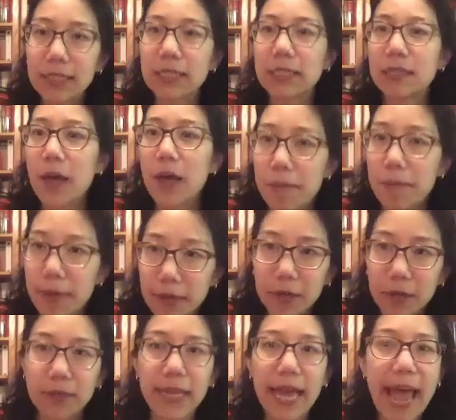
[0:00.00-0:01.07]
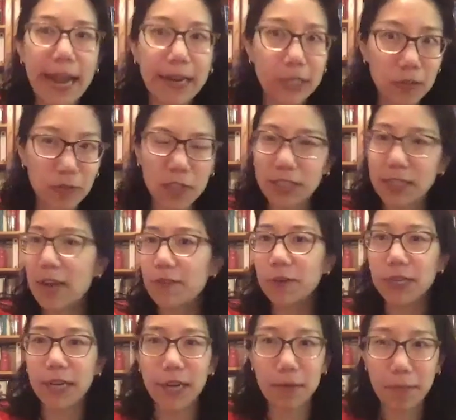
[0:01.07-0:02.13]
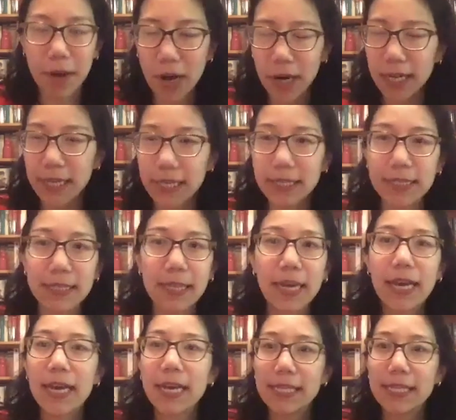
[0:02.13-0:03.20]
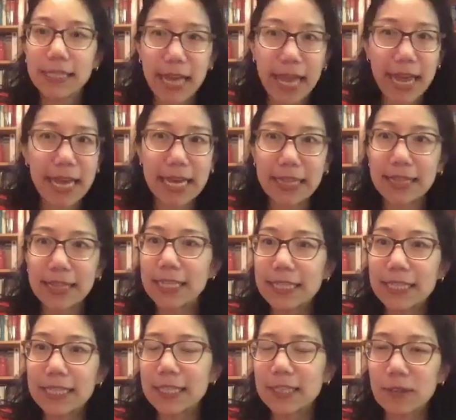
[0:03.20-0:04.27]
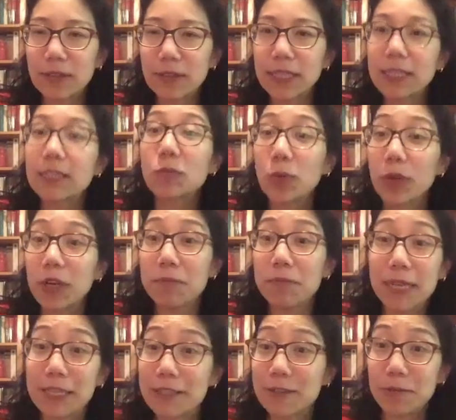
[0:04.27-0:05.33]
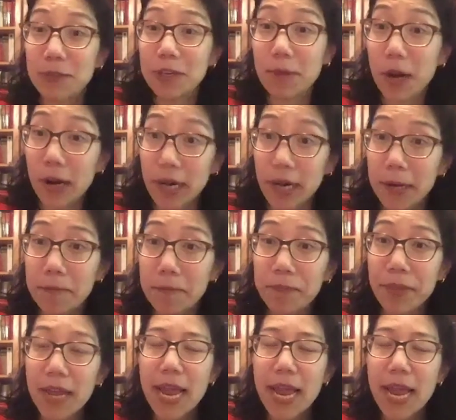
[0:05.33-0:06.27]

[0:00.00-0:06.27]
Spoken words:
lawmakers, activists, everyday Americans saying this is what it means to be American.